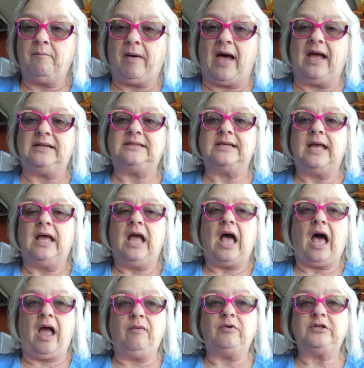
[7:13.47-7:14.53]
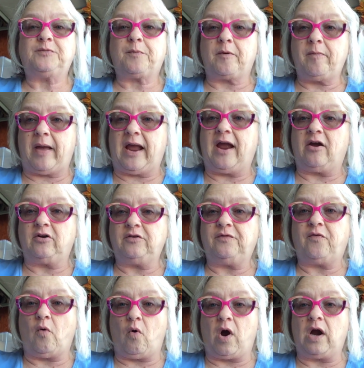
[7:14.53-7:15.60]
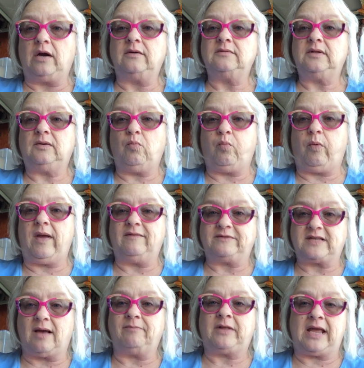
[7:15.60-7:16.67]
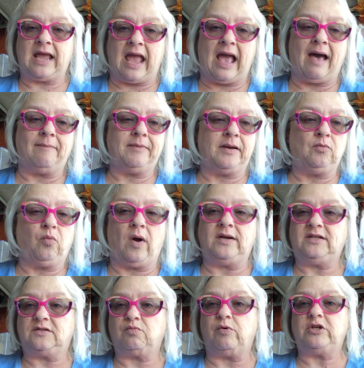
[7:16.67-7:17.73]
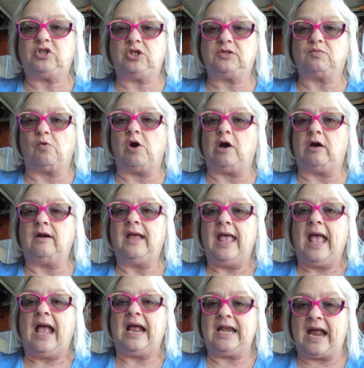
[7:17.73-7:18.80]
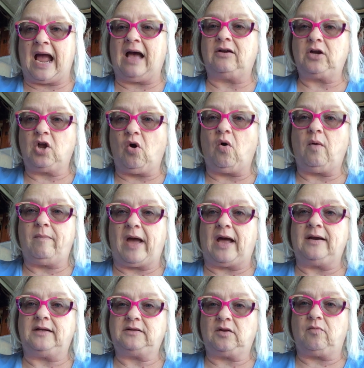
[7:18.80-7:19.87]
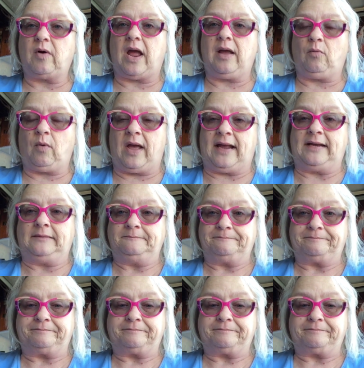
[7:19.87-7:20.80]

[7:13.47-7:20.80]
But I was prepared for if something happened, what his wishes were, and how to go about it the right way.